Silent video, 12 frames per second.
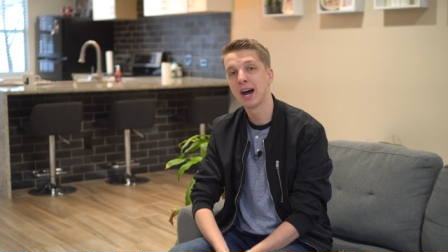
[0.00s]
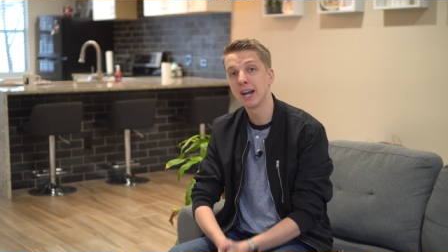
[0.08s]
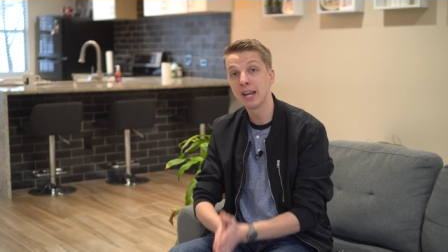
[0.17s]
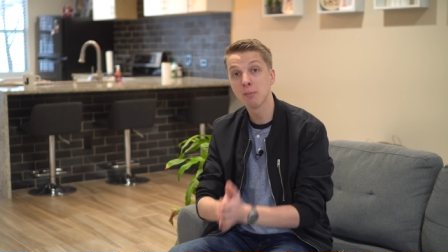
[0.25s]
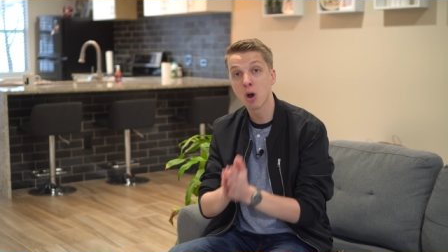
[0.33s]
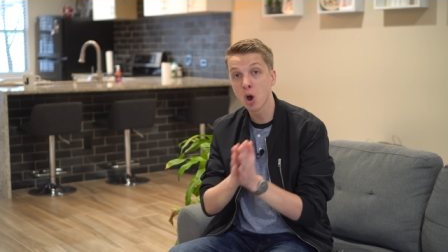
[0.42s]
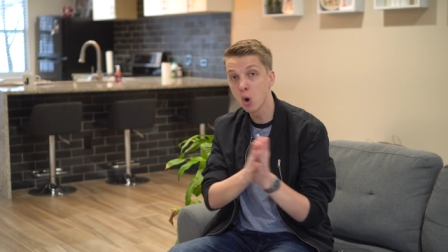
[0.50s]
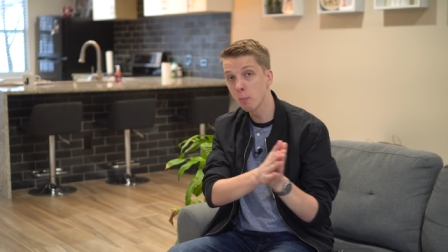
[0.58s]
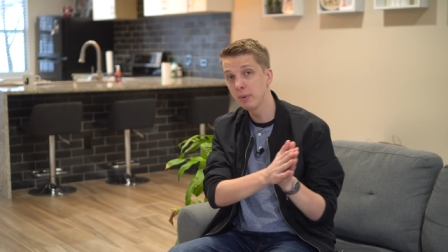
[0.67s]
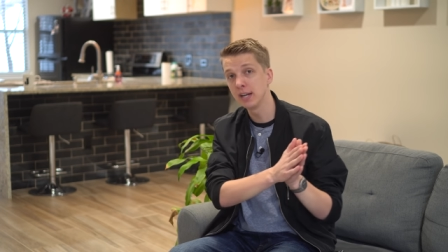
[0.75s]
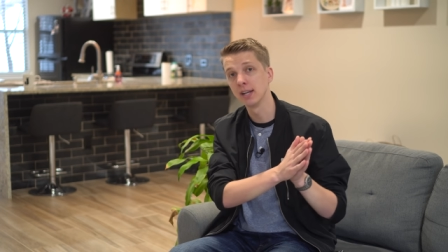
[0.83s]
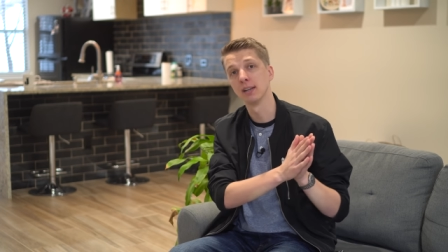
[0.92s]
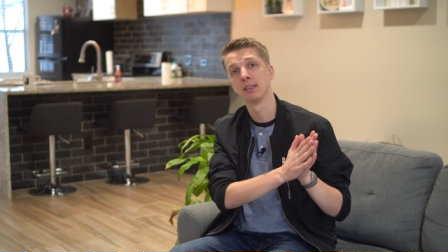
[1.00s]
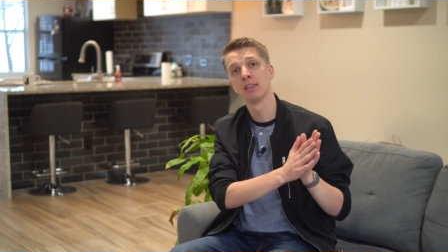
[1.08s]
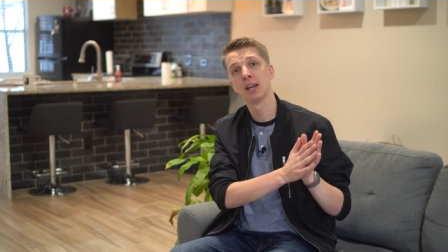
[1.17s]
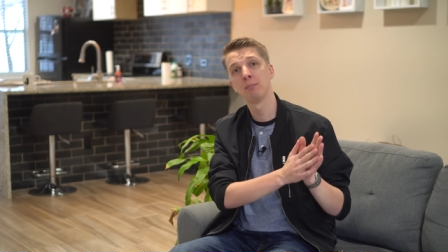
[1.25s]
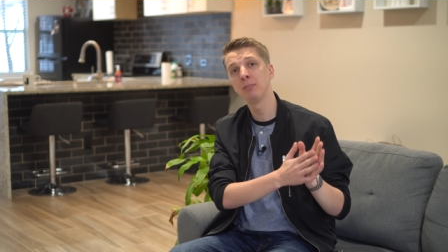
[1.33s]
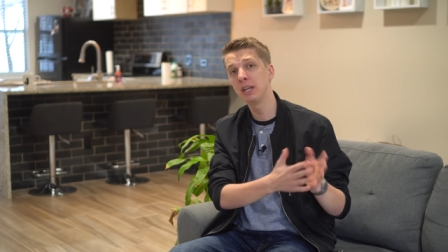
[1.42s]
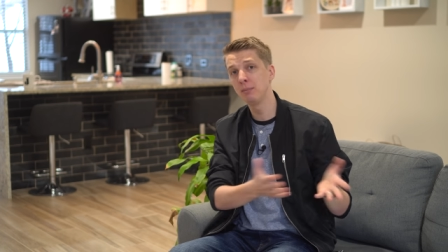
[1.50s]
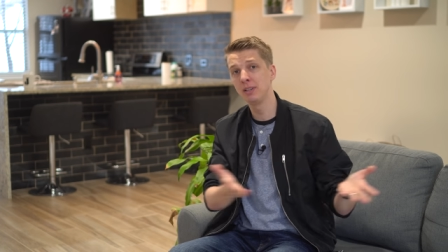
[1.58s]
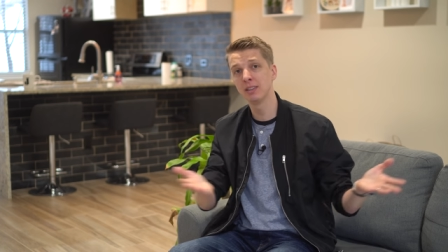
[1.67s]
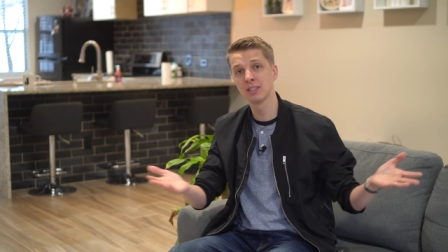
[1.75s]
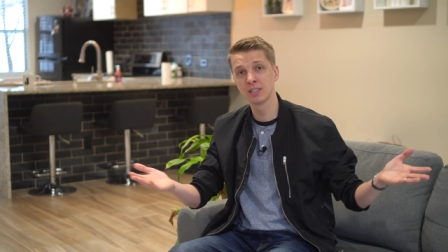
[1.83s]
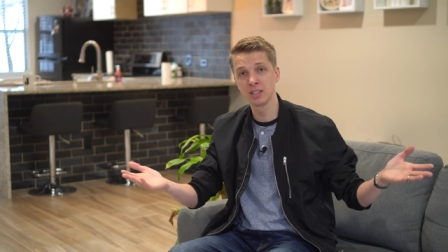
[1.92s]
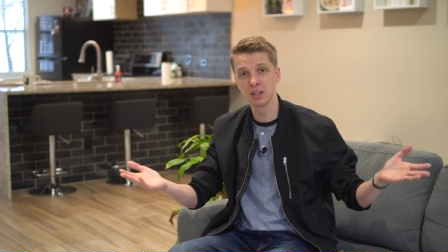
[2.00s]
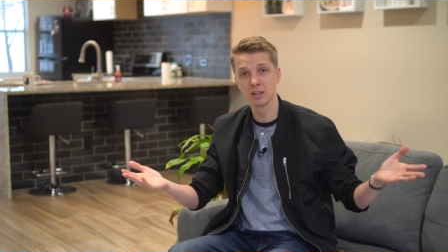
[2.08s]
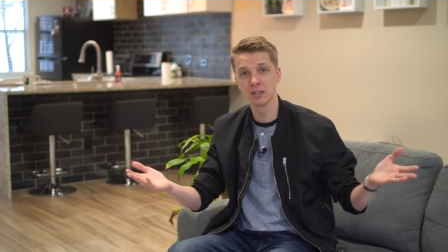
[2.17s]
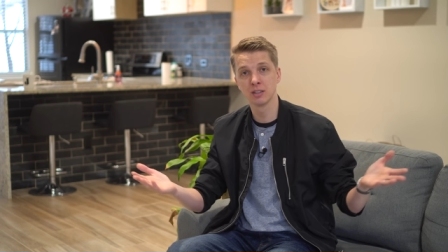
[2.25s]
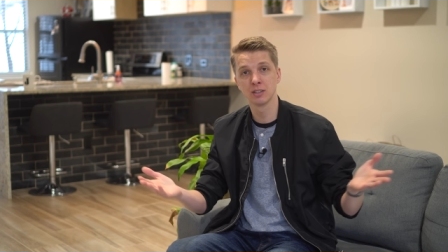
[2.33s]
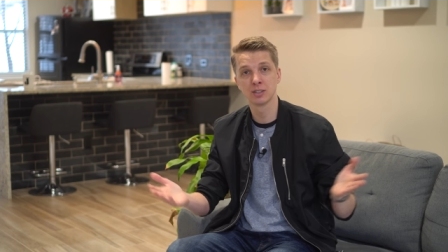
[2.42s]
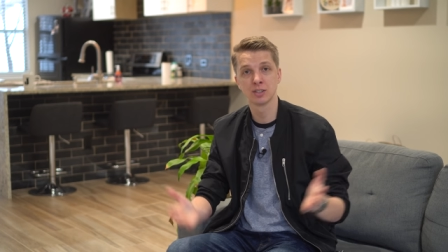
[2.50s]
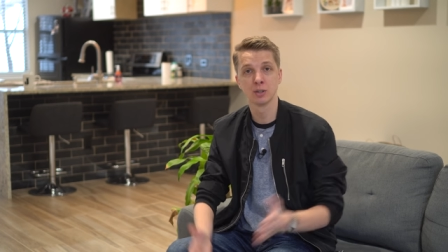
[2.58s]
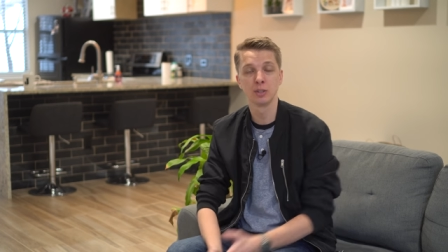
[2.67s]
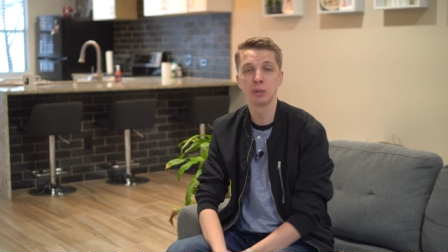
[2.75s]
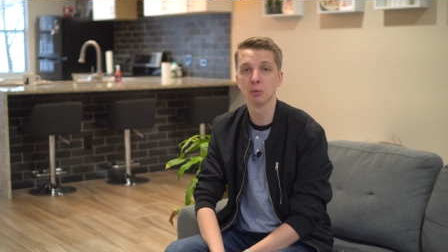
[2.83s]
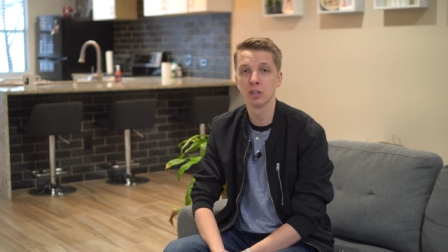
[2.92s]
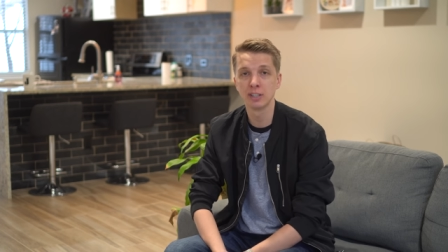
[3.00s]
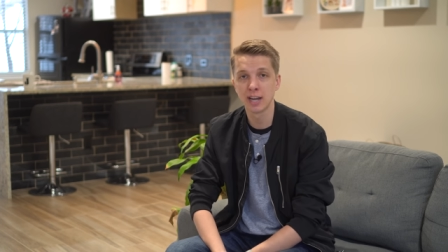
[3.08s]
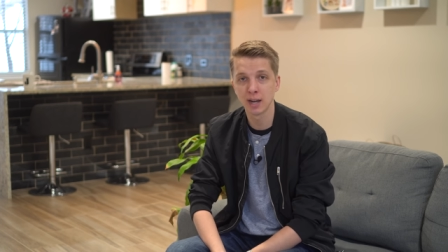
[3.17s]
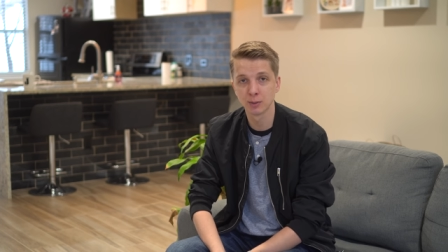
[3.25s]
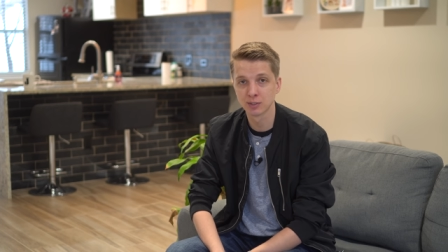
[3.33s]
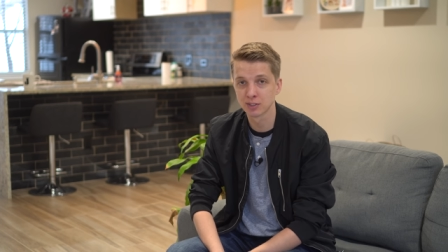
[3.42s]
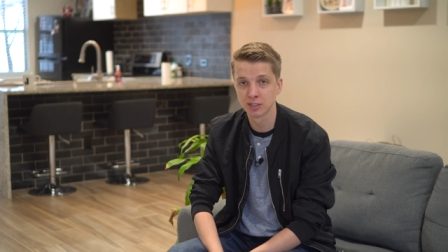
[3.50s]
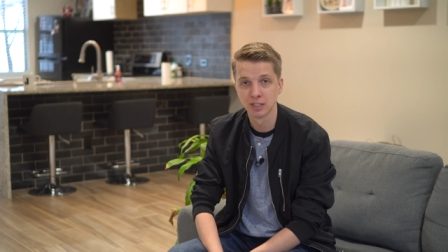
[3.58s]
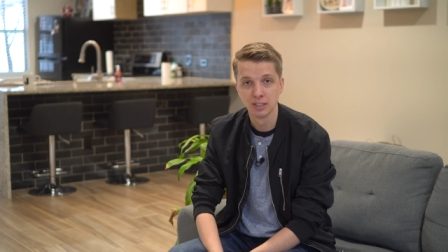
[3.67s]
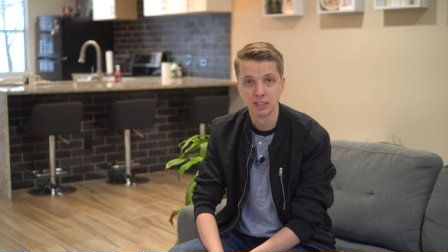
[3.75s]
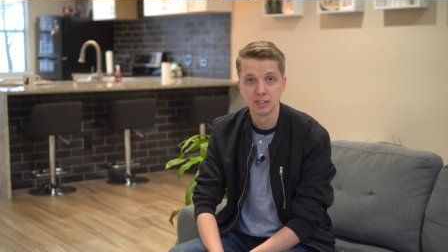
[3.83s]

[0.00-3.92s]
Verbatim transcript: I am hoping that maybe this year Sony will announce